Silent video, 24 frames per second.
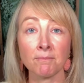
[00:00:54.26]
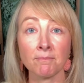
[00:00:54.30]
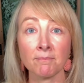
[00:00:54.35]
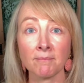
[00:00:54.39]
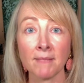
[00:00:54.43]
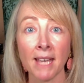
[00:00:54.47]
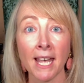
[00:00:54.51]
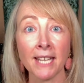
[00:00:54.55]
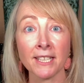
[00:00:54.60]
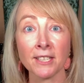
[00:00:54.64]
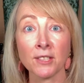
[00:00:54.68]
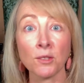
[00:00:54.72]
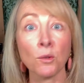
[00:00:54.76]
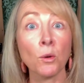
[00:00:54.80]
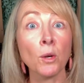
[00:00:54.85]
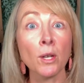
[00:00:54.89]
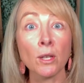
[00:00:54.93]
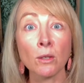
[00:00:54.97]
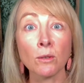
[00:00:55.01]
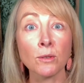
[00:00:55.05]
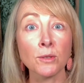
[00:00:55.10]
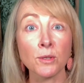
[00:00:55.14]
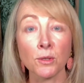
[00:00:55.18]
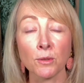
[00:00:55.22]
added
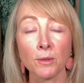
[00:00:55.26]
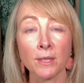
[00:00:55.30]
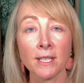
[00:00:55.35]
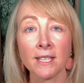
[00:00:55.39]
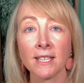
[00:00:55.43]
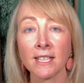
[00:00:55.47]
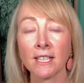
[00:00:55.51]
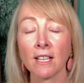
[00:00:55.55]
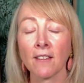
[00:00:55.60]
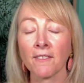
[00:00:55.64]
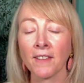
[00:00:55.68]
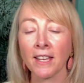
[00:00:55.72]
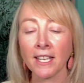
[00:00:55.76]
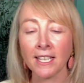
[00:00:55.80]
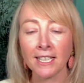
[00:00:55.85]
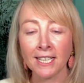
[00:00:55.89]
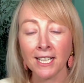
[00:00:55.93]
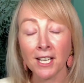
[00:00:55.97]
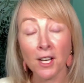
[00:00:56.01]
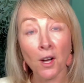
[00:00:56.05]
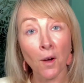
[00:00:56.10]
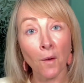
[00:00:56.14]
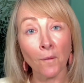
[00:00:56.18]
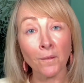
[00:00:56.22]
oils or anything like that,
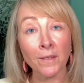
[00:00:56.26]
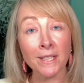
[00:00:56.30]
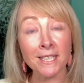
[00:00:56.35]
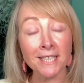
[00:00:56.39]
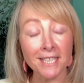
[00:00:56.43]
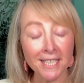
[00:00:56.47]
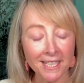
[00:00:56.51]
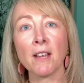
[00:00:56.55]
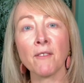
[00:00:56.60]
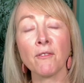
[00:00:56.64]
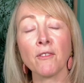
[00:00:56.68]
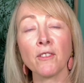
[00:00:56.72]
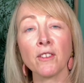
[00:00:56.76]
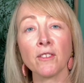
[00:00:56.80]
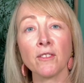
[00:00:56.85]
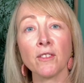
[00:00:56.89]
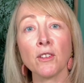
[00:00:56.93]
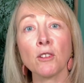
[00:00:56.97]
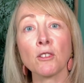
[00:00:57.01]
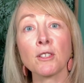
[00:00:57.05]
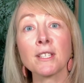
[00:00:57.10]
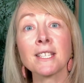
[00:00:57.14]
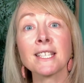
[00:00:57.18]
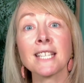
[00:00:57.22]
obviously. If
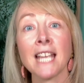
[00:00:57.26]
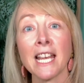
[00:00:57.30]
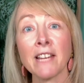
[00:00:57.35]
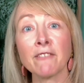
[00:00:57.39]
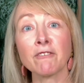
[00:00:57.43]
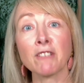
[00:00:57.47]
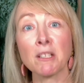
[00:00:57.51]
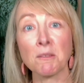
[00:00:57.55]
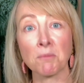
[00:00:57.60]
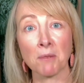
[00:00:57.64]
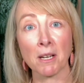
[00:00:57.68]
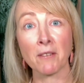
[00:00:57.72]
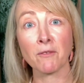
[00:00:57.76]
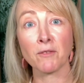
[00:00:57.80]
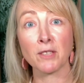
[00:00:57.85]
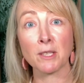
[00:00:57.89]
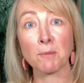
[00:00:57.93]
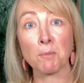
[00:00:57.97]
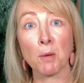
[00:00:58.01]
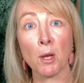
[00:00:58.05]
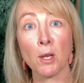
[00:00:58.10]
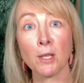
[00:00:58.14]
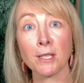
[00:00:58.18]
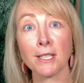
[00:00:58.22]
you're a savoury breakfast
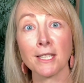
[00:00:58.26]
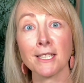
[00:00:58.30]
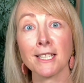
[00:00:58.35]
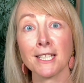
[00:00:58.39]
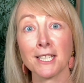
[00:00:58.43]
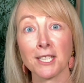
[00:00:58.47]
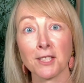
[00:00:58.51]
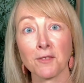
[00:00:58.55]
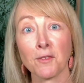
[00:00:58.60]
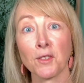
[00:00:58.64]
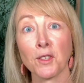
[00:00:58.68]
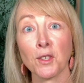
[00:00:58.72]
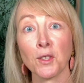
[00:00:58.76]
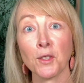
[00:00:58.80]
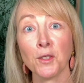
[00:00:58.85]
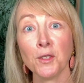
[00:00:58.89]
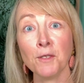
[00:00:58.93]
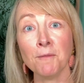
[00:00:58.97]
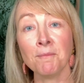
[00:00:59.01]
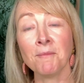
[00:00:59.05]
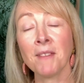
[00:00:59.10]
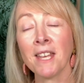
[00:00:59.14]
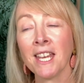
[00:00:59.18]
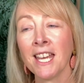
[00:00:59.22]
person, this is for
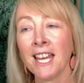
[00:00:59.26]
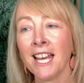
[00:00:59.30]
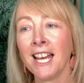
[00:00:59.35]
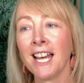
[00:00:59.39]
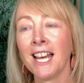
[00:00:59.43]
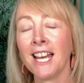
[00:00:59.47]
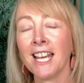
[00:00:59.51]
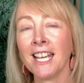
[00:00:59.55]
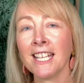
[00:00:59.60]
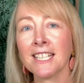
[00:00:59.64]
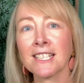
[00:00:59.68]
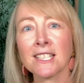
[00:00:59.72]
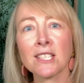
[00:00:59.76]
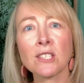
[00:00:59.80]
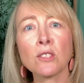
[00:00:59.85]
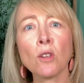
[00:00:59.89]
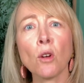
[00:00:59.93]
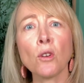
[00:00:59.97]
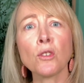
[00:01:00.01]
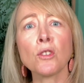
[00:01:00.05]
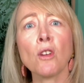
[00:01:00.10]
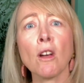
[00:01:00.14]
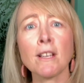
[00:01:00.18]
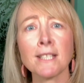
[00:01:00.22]
you. It's
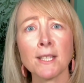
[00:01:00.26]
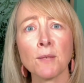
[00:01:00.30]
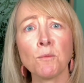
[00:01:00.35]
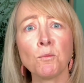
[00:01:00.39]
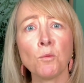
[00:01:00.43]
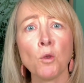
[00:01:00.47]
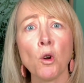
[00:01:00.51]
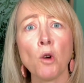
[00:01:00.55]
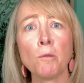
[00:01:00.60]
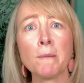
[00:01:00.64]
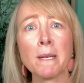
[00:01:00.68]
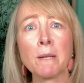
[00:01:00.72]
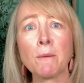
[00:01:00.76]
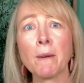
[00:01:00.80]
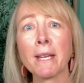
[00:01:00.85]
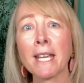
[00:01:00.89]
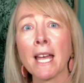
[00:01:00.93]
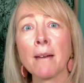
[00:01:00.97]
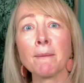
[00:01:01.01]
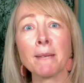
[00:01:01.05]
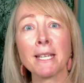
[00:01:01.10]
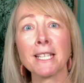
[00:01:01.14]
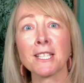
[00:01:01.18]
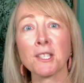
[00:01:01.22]
so nice and warming. We're
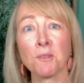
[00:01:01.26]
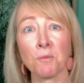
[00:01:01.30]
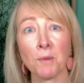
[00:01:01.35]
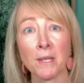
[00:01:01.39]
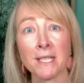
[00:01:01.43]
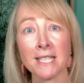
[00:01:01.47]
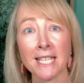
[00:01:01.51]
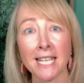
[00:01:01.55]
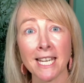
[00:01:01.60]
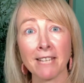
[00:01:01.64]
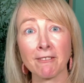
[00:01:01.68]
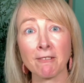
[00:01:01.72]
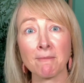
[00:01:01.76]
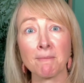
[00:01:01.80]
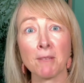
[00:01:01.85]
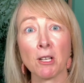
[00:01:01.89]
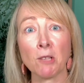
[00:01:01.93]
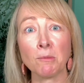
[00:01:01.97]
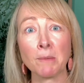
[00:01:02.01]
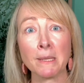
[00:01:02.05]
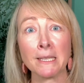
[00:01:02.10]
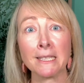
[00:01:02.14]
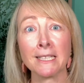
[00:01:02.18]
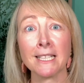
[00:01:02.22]
coming into winter here in
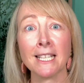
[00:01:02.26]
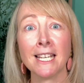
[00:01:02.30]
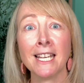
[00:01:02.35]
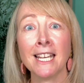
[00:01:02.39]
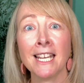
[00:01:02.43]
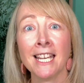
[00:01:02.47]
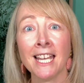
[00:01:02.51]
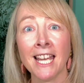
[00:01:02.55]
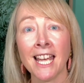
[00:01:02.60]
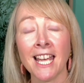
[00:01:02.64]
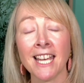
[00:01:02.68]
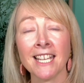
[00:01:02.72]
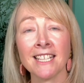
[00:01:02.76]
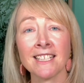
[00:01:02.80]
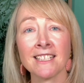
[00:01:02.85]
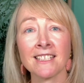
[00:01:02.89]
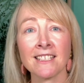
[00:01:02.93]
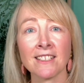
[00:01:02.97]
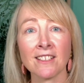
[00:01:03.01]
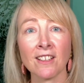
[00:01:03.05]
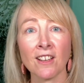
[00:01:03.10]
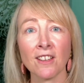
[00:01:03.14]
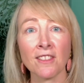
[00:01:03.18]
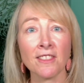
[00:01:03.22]
Melbourne,
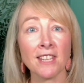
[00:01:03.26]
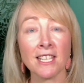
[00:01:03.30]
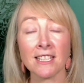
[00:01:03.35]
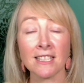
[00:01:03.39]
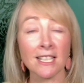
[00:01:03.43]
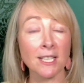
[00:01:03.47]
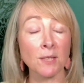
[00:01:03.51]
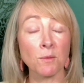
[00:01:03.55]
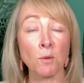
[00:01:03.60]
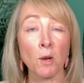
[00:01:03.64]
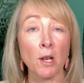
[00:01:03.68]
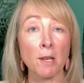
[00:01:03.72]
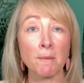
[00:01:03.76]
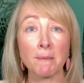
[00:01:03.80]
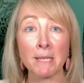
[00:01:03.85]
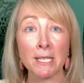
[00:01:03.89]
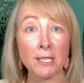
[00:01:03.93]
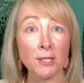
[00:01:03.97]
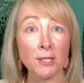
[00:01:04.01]
and I think that's why I'm in a